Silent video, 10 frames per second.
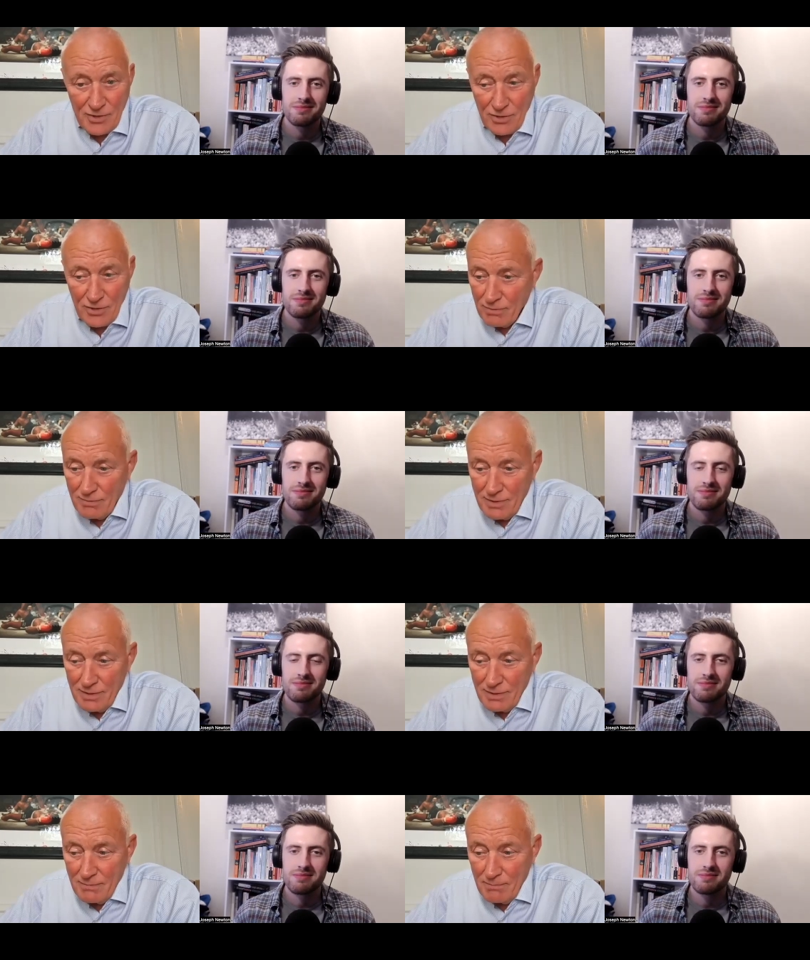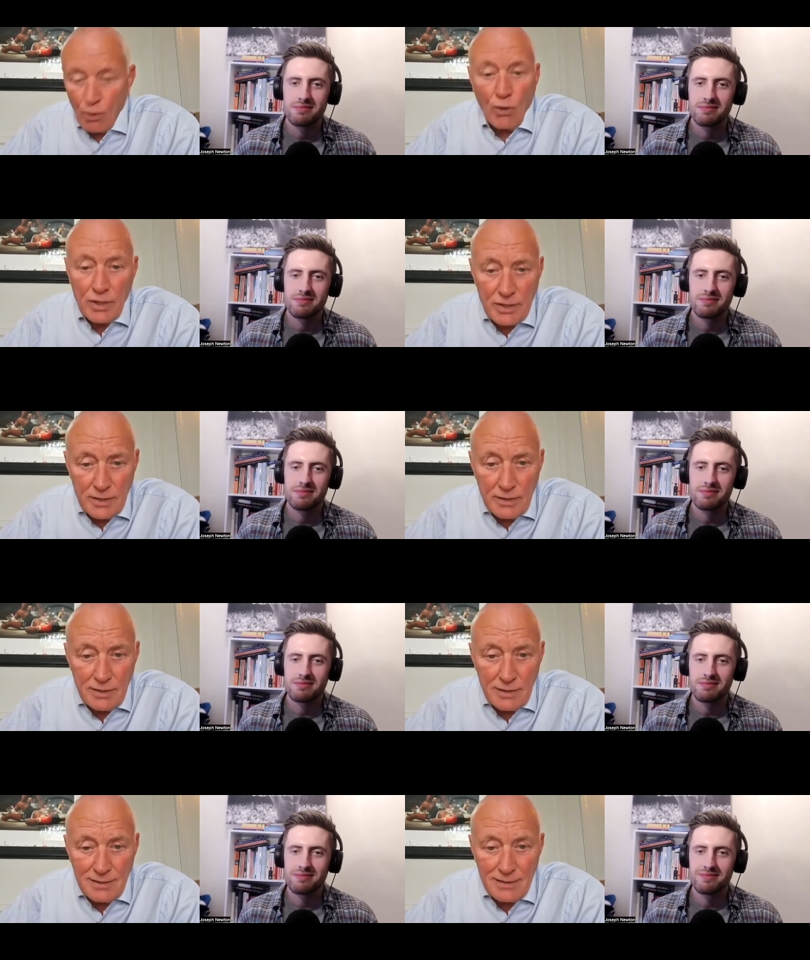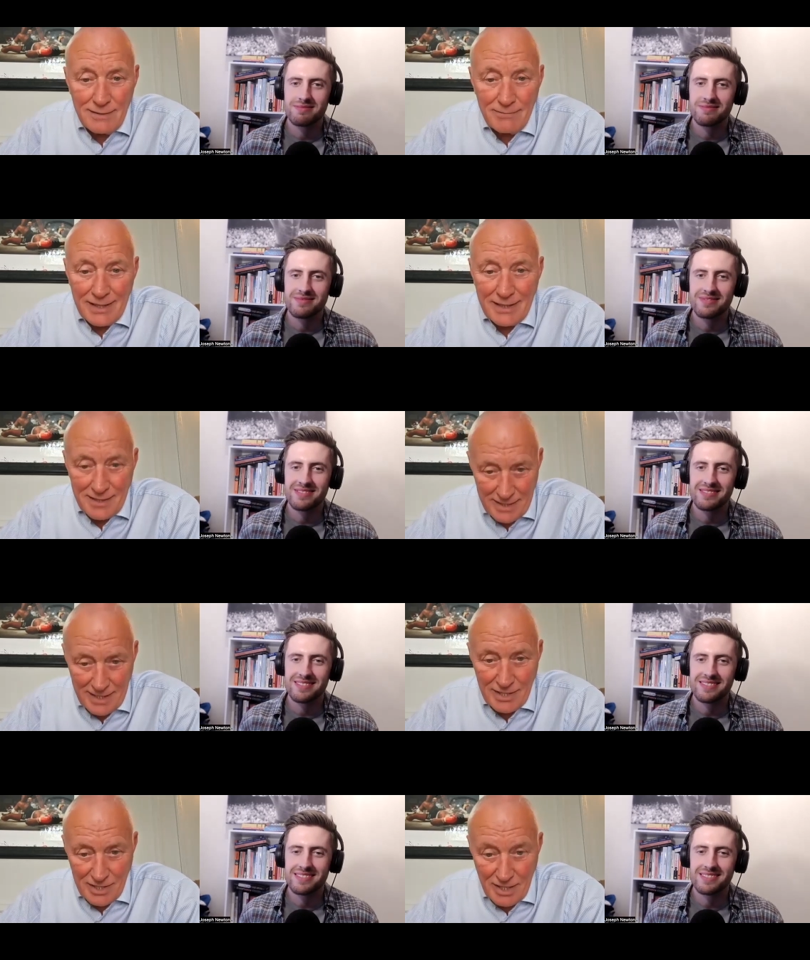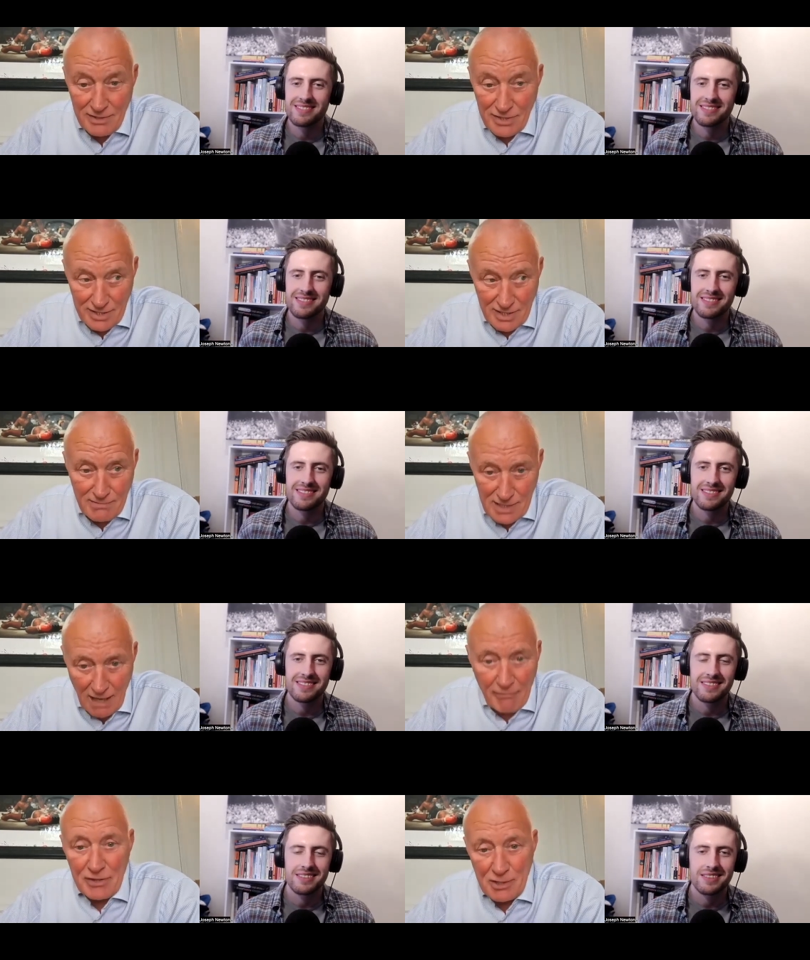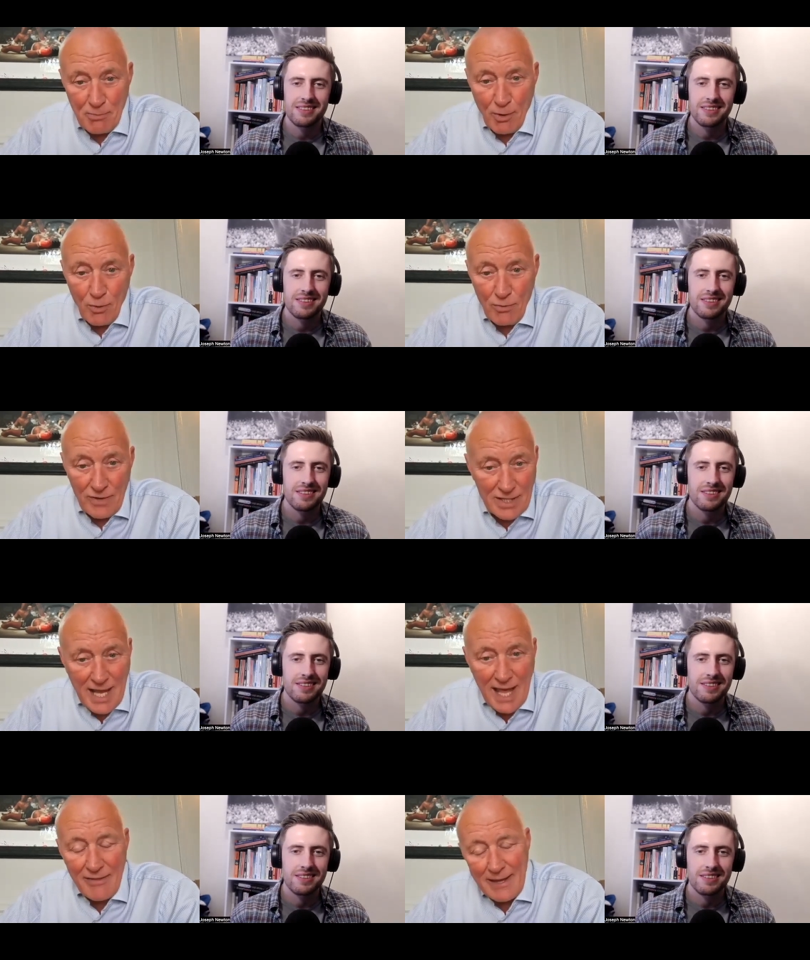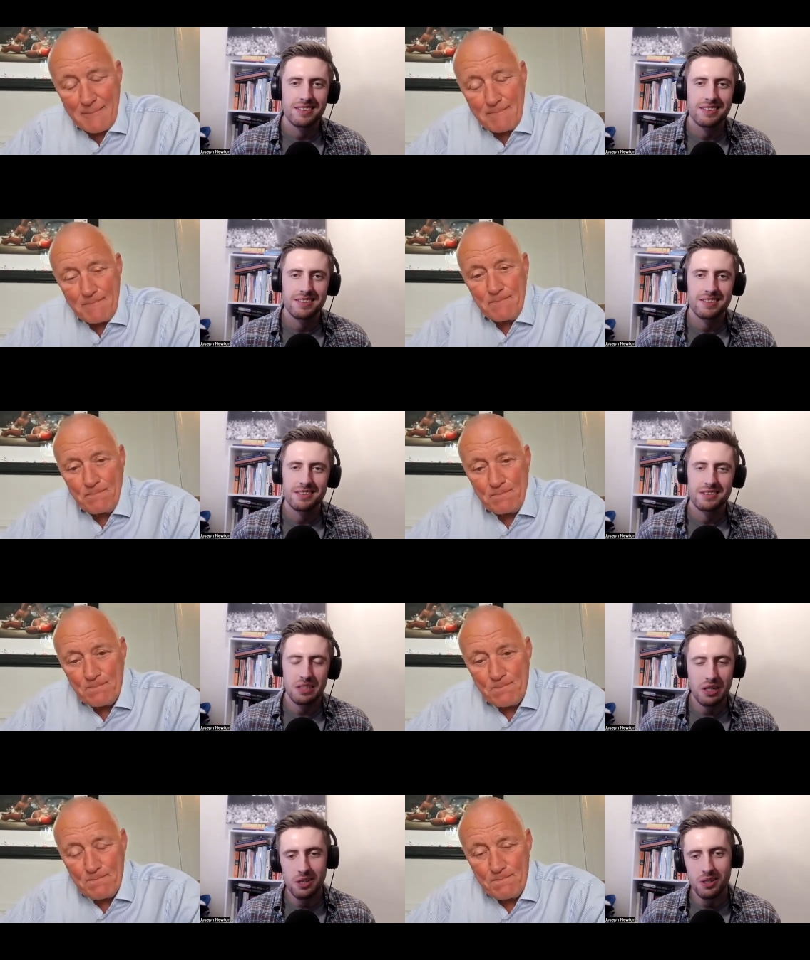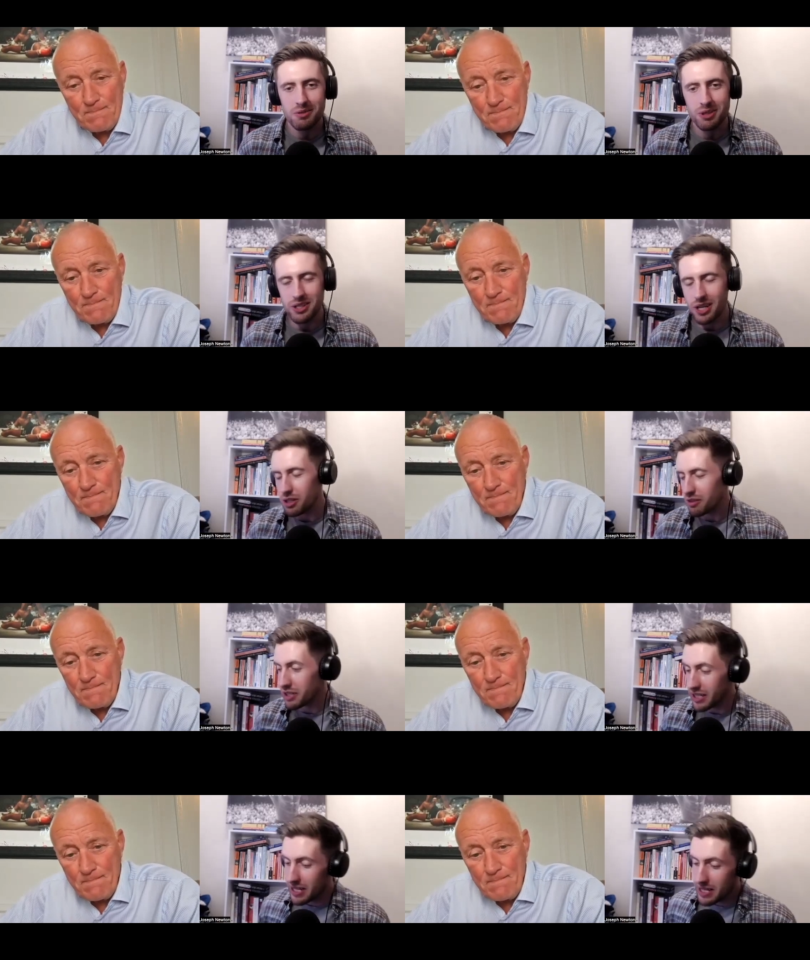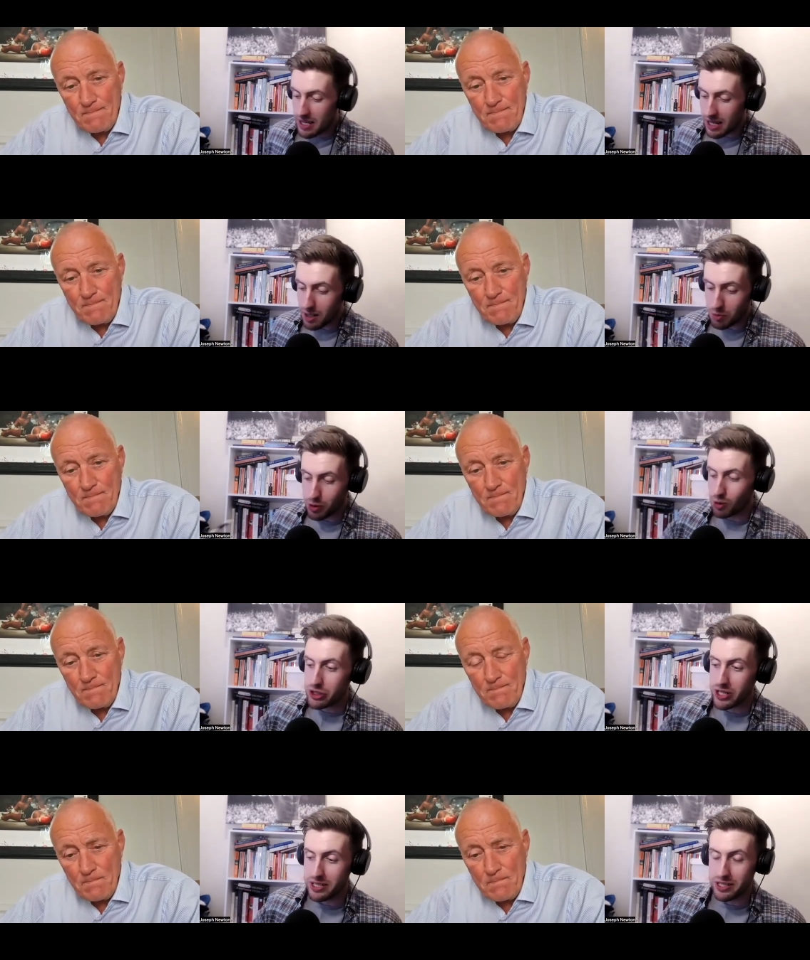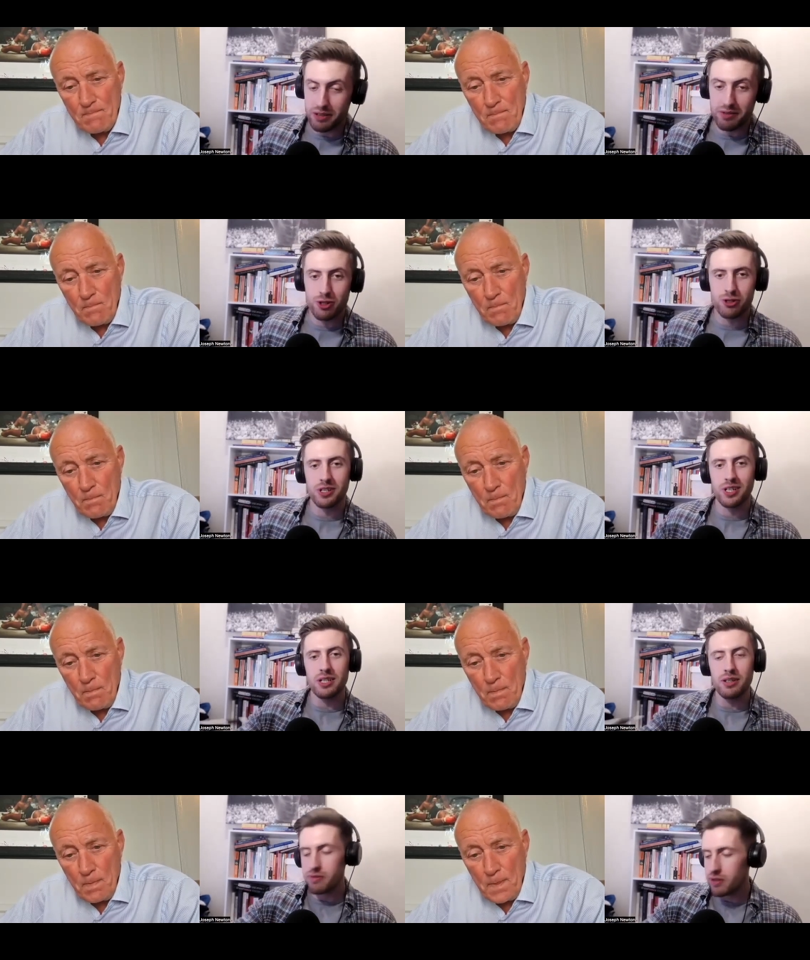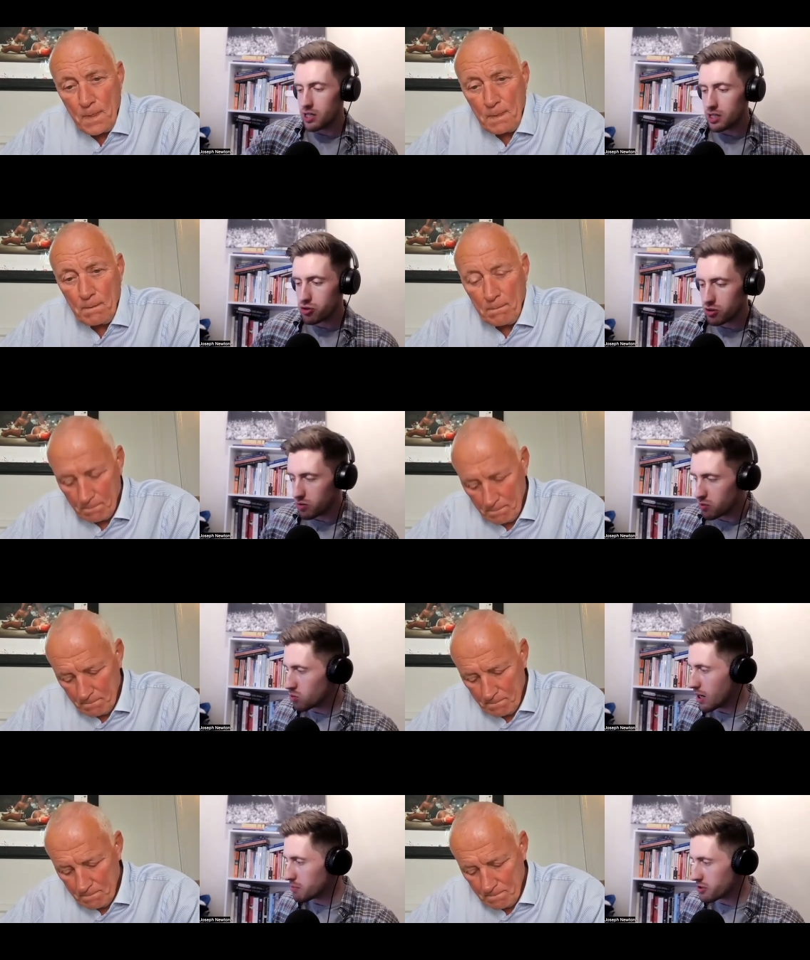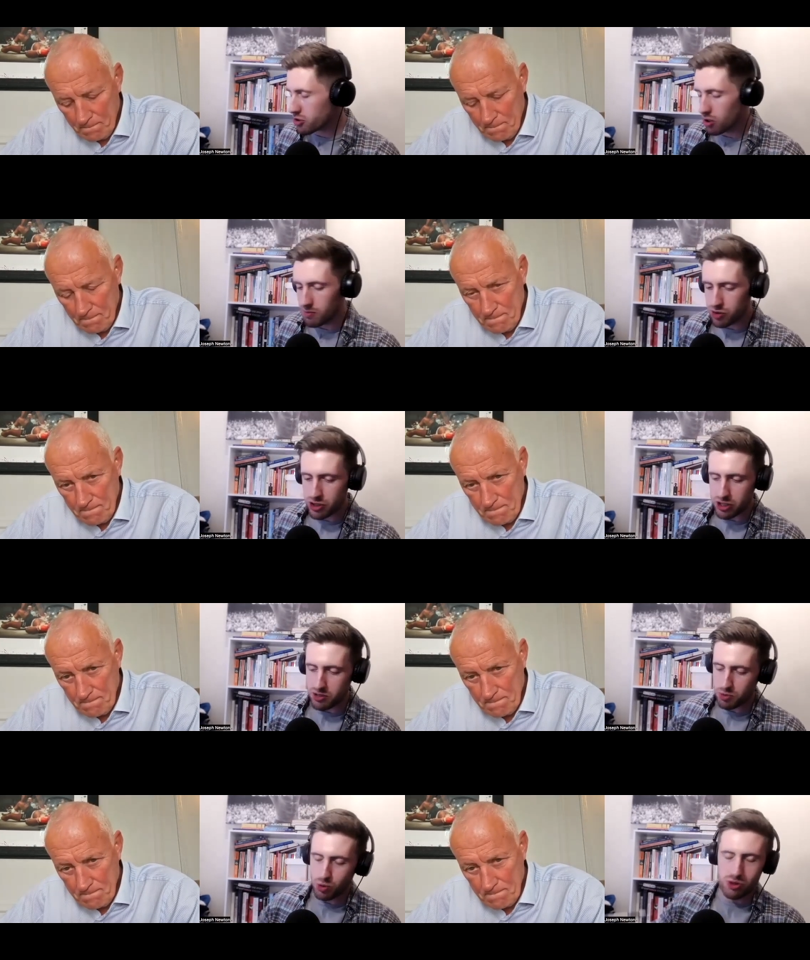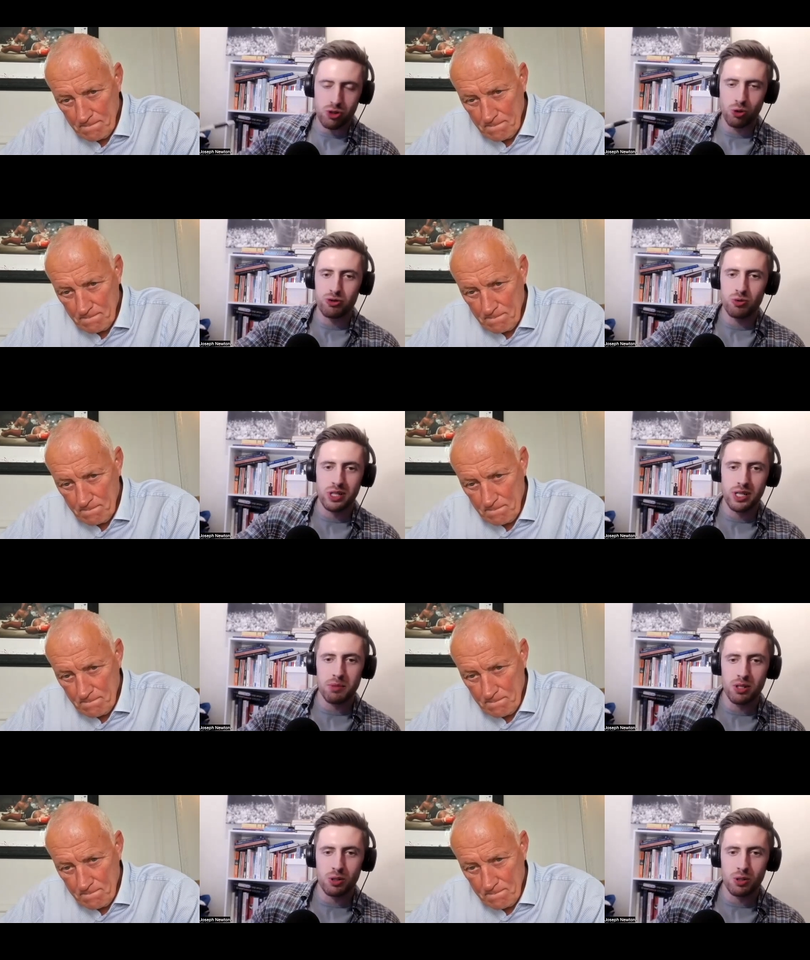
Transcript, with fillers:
Speaker 1: you bored because it is the toughest sport that's out there.
Speaker 2: I love it. I love it. Uh, we always kind of just to kind of uh, sort of wrap this conversation up. We always go through a couple